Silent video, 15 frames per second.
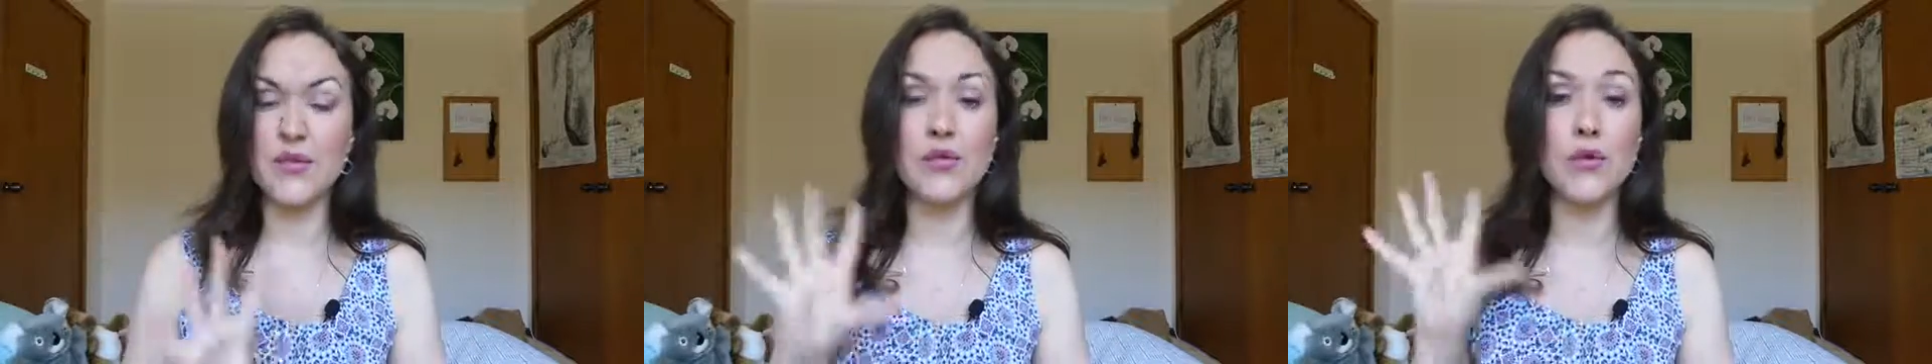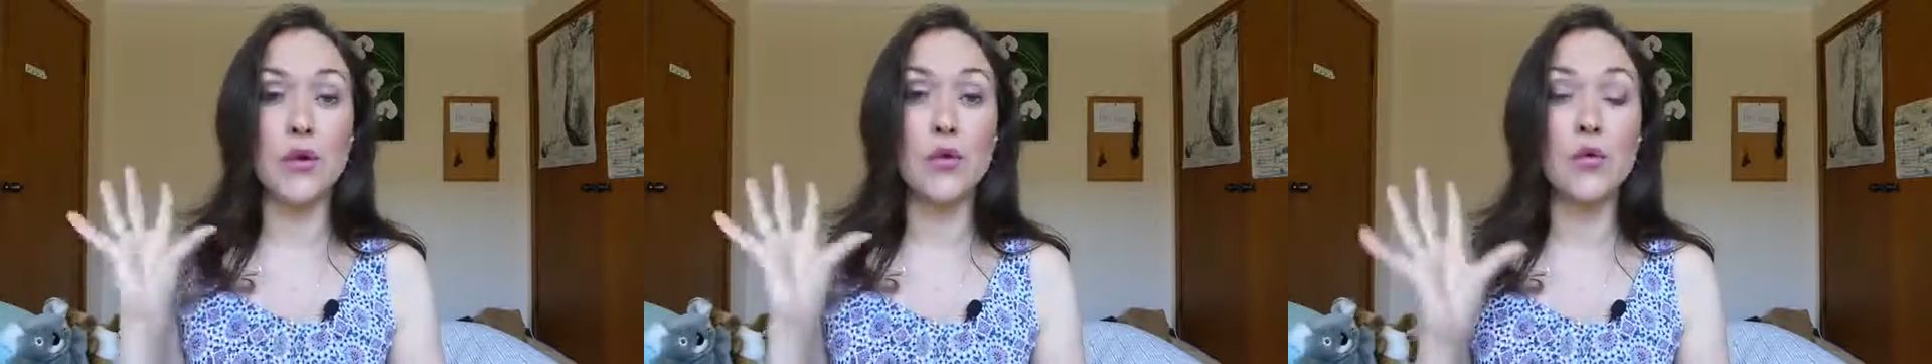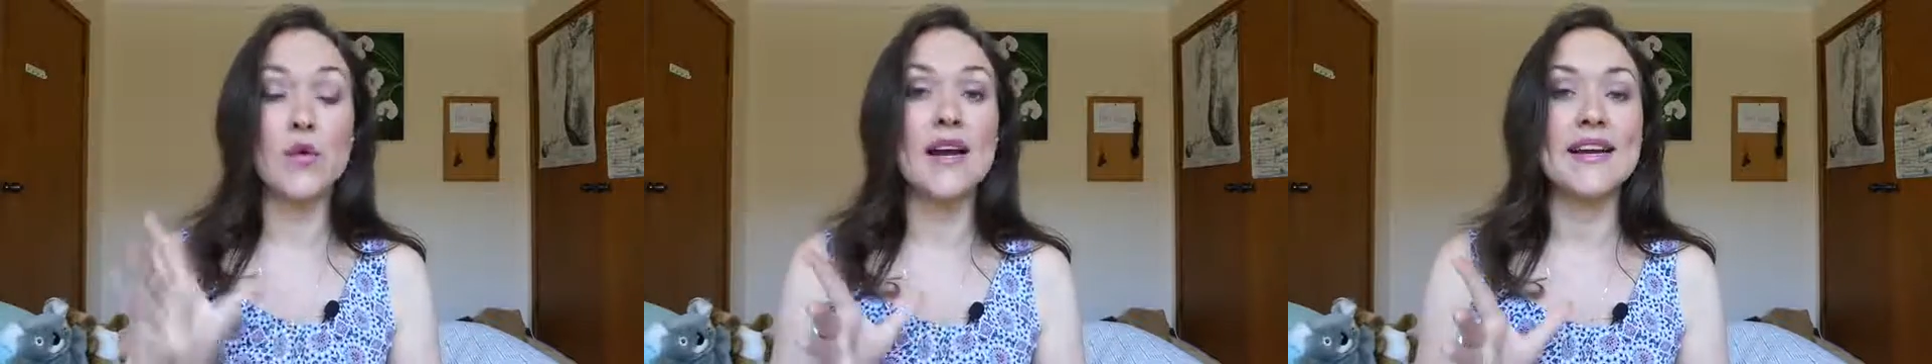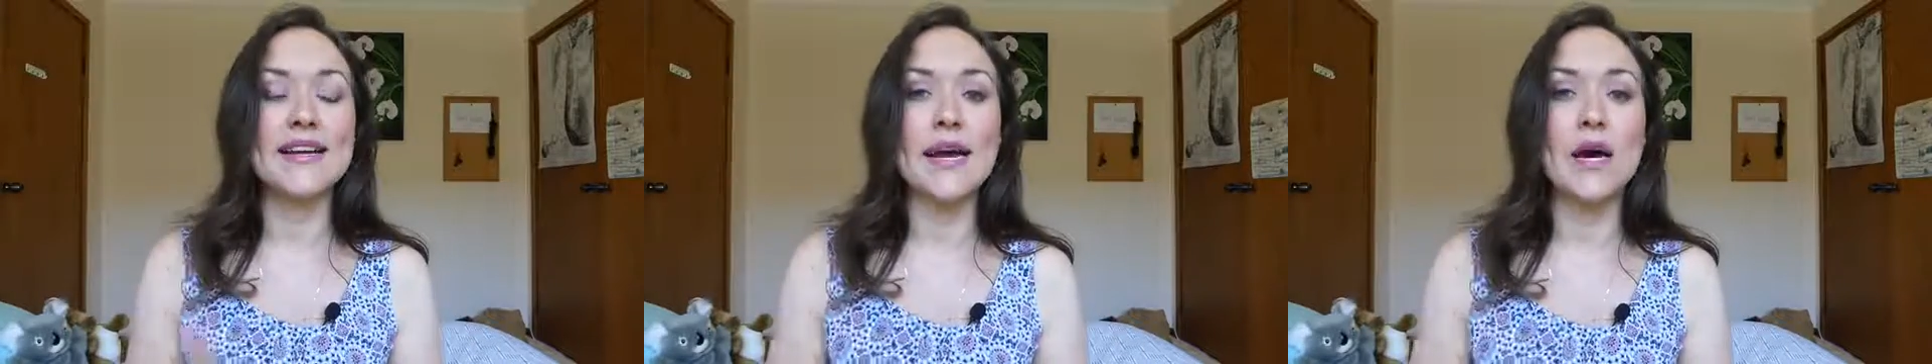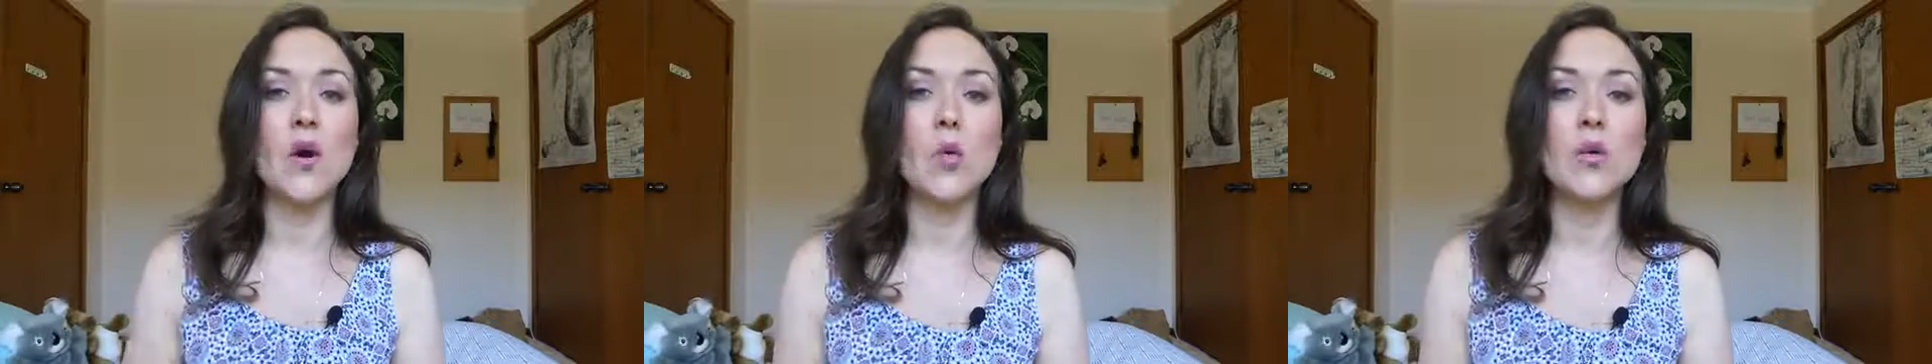so right
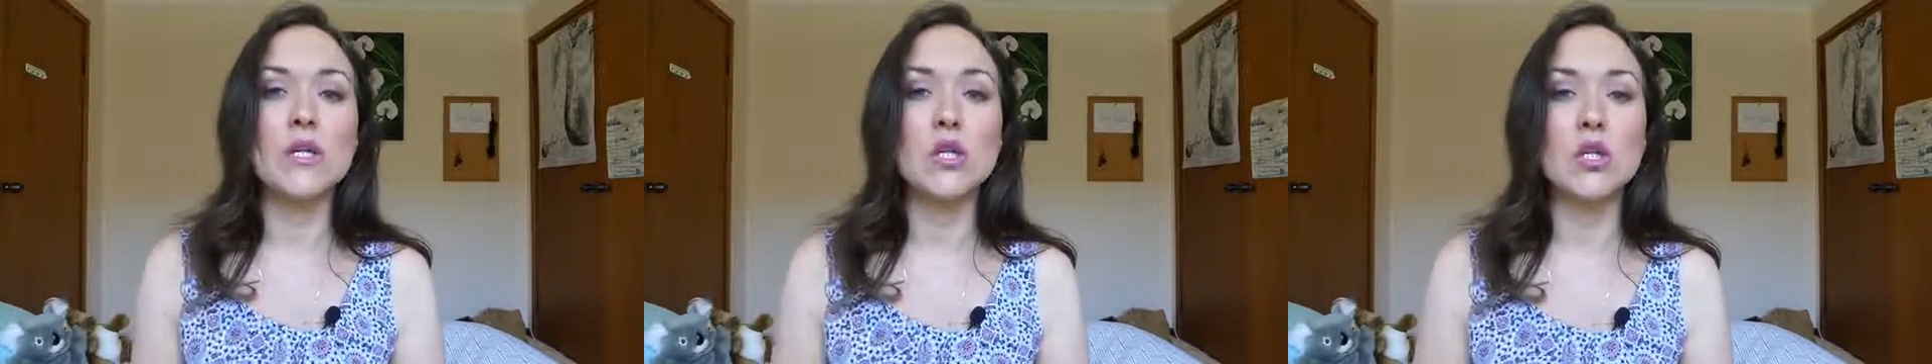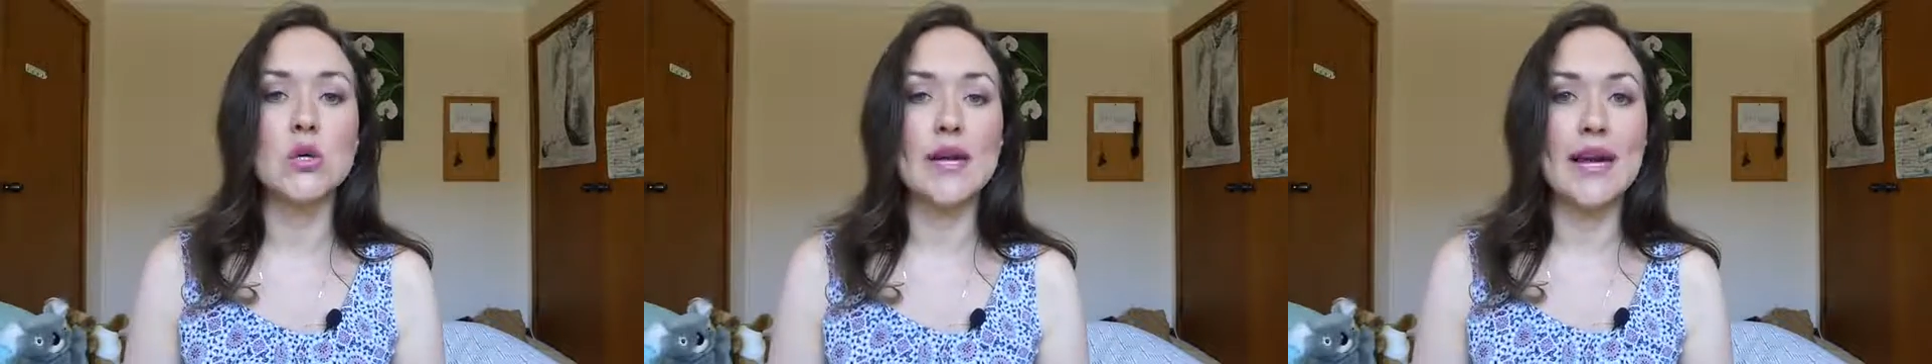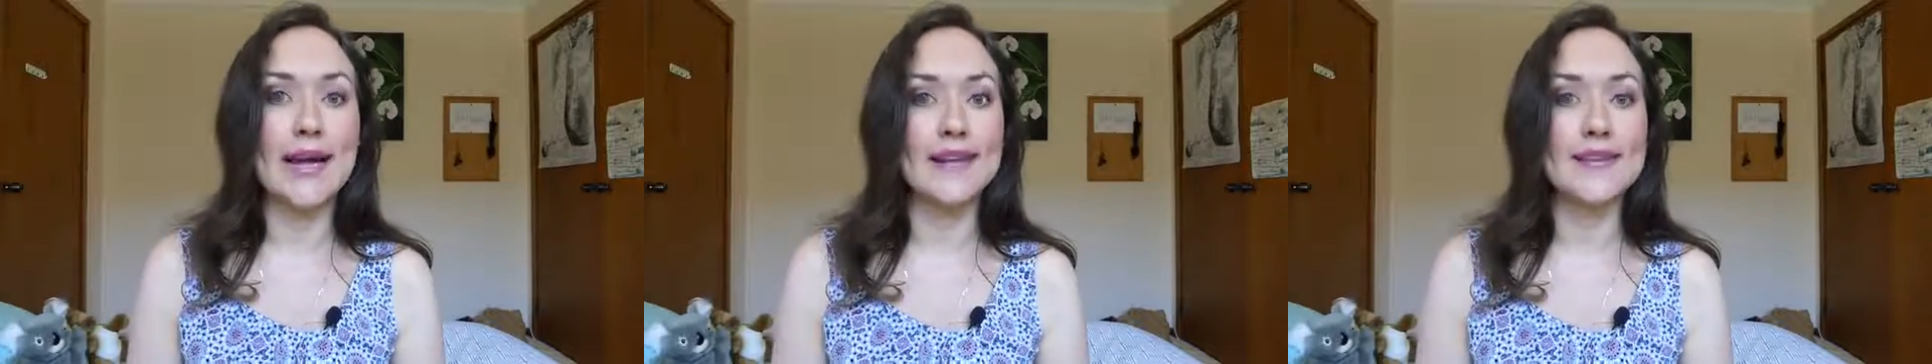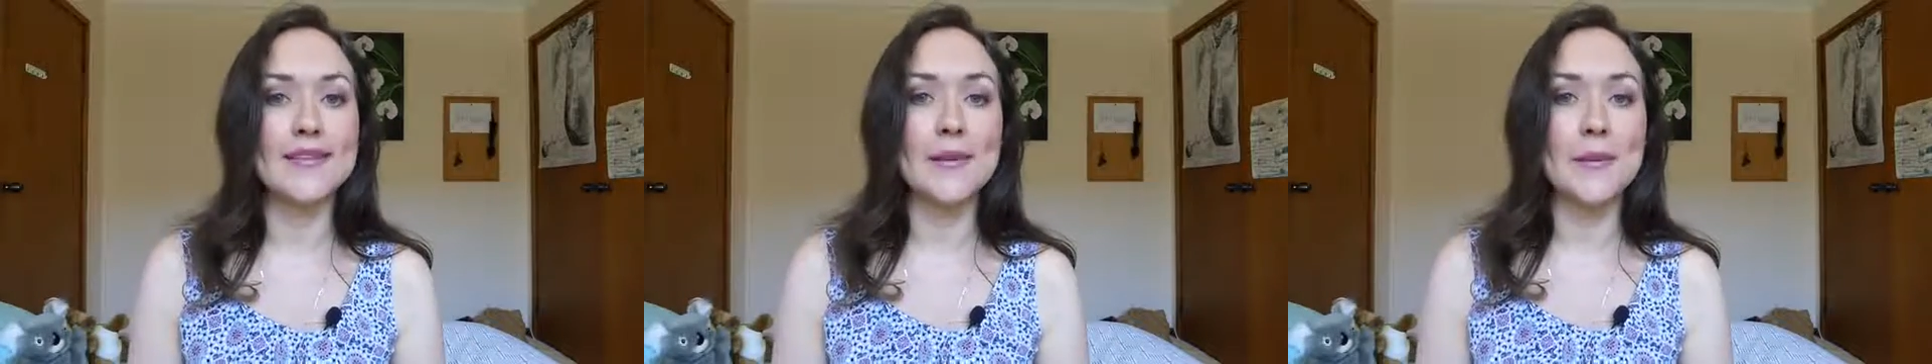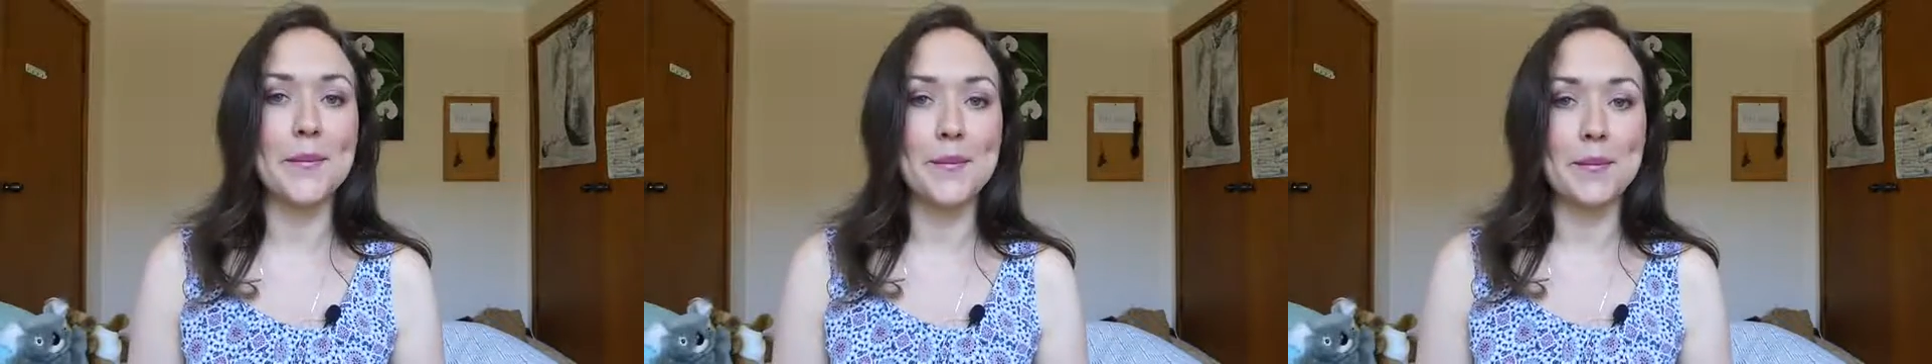now we'll look at
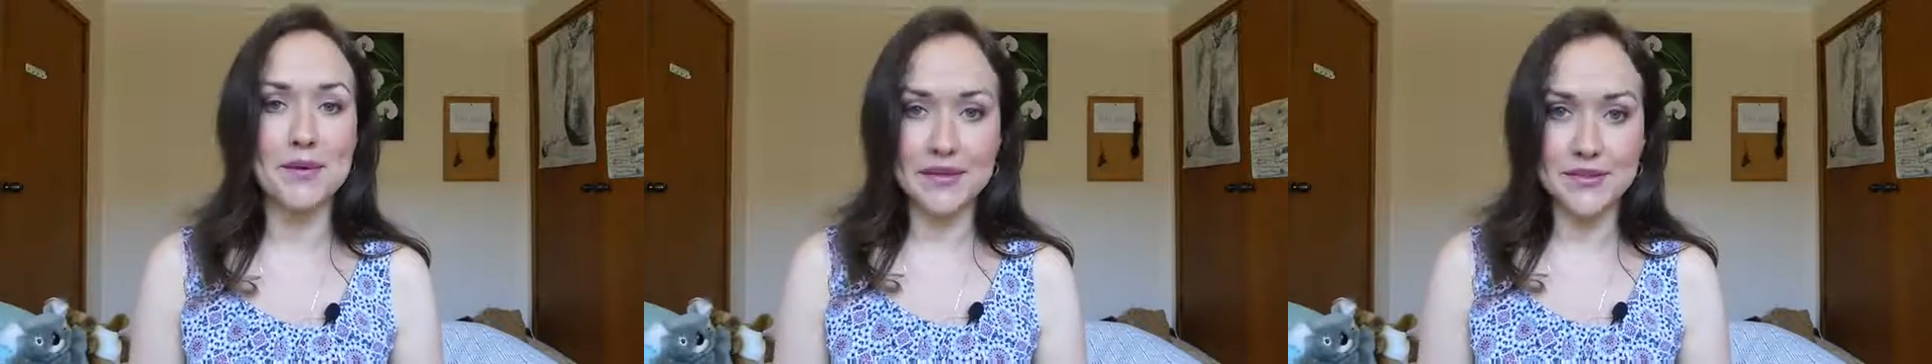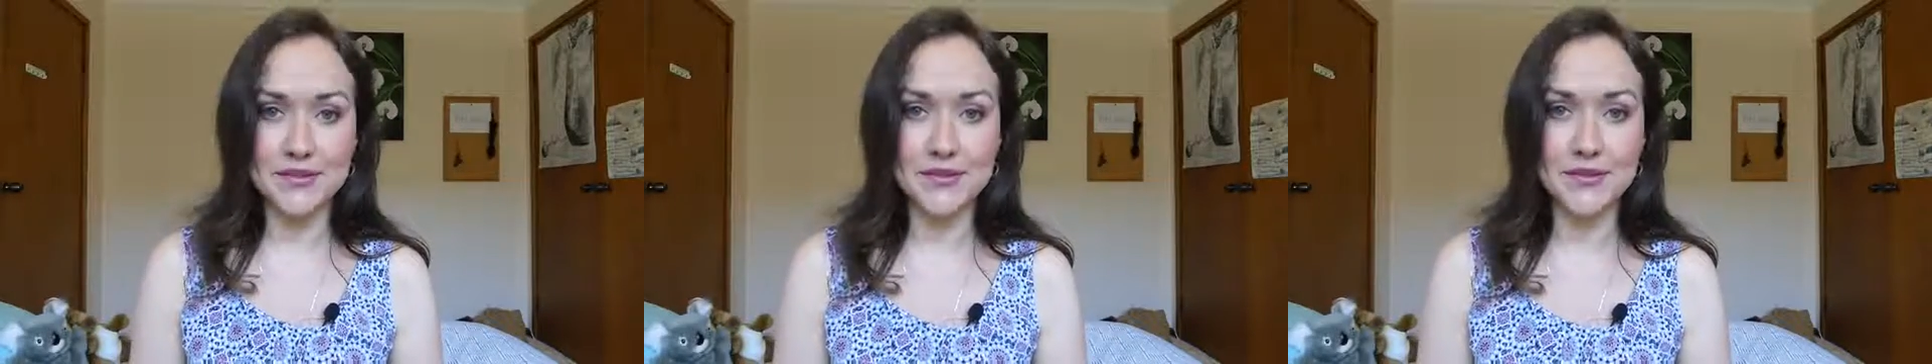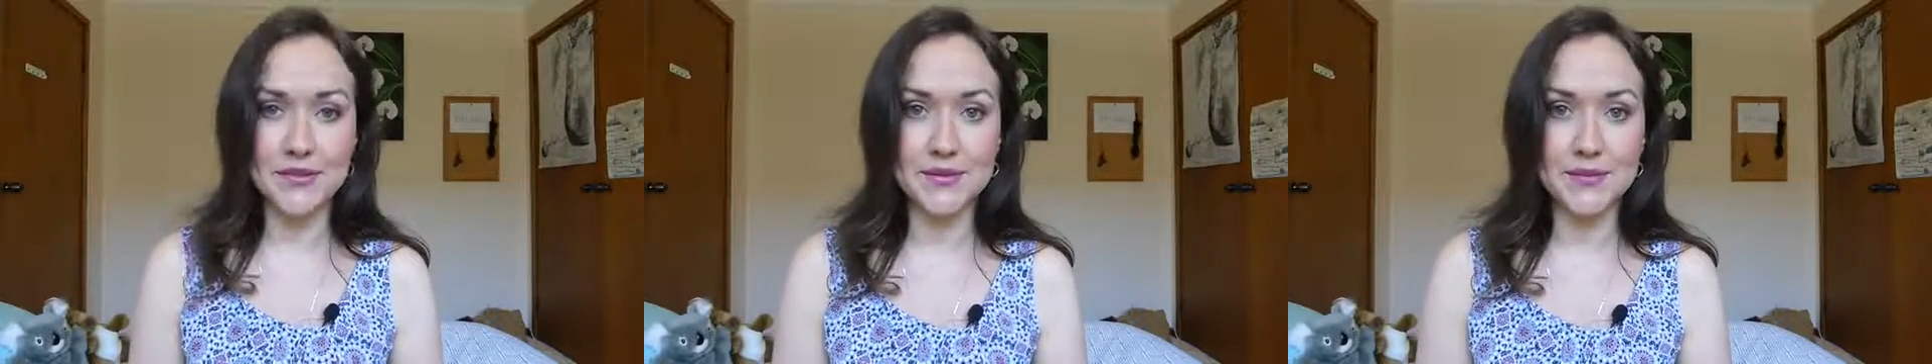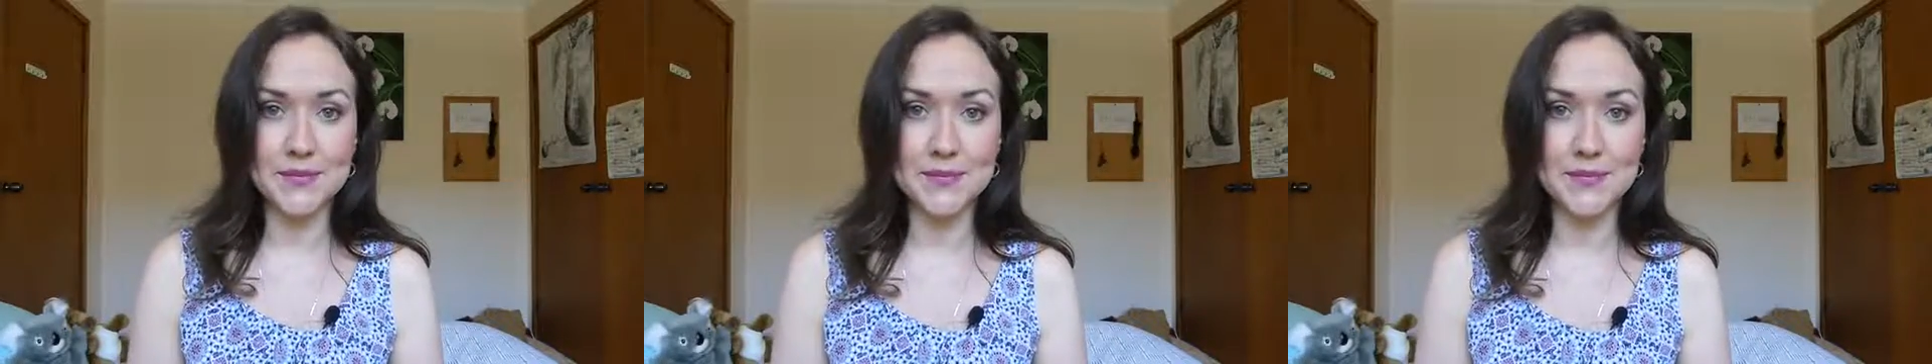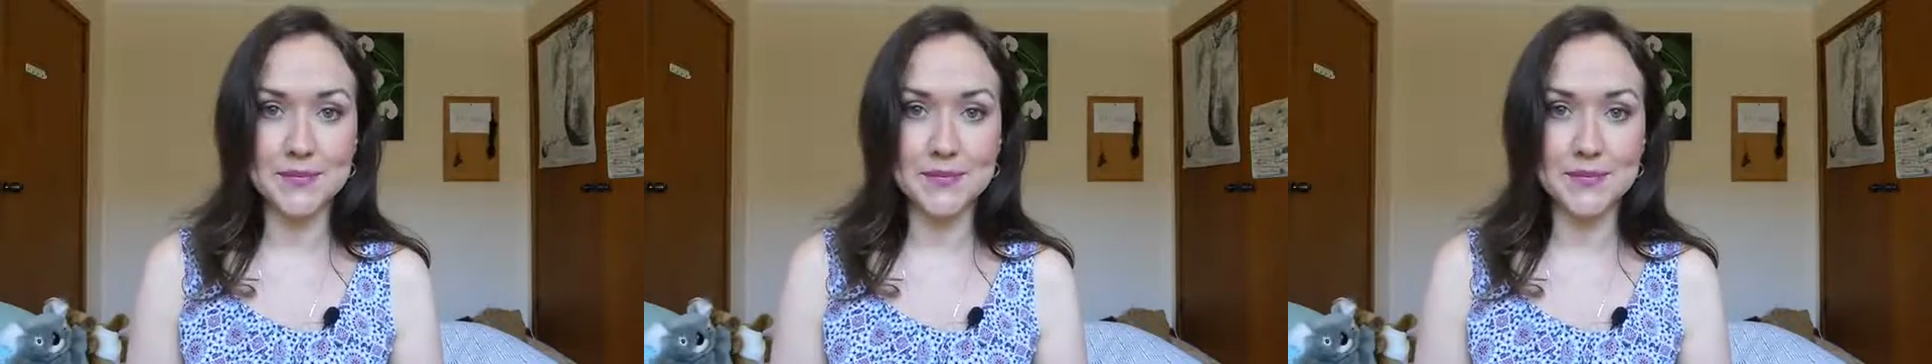some pictures.